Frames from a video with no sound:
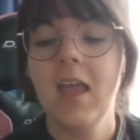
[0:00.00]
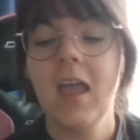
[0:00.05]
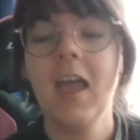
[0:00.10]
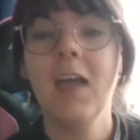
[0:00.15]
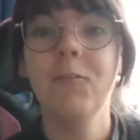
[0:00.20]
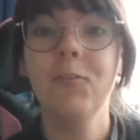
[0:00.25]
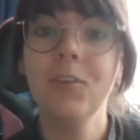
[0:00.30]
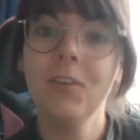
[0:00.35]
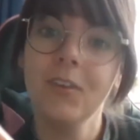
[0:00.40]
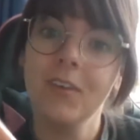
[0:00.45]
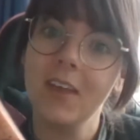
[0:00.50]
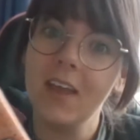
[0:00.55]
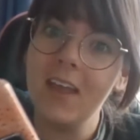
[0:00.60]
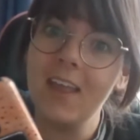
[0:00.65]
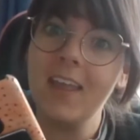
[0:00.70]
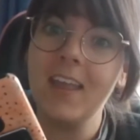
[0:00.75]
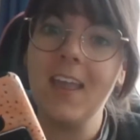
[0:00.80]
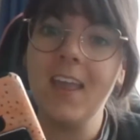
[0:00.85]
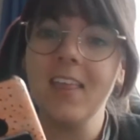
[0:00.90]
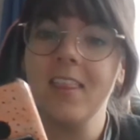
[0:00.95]
I will
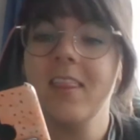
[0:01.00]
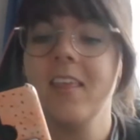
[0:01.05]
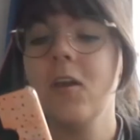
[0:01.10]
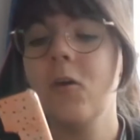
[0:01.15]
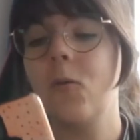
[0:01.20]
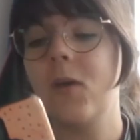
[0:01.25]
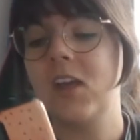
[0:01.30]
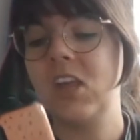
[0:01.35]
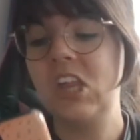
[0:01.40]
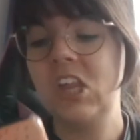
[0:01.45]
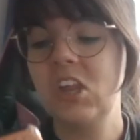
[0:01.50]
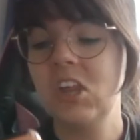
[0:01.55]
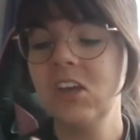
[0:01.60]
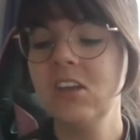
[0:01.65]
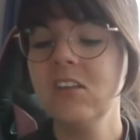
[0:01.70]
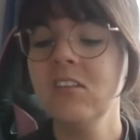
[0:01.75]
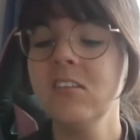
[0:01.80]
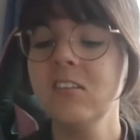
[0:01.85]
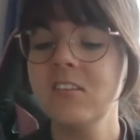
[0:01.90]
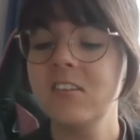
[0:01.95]
get the
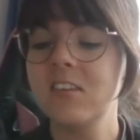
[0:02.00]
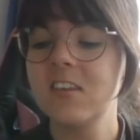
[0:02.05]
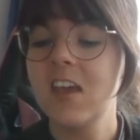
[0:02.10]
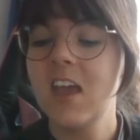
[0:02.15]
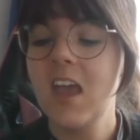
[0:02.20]
questions.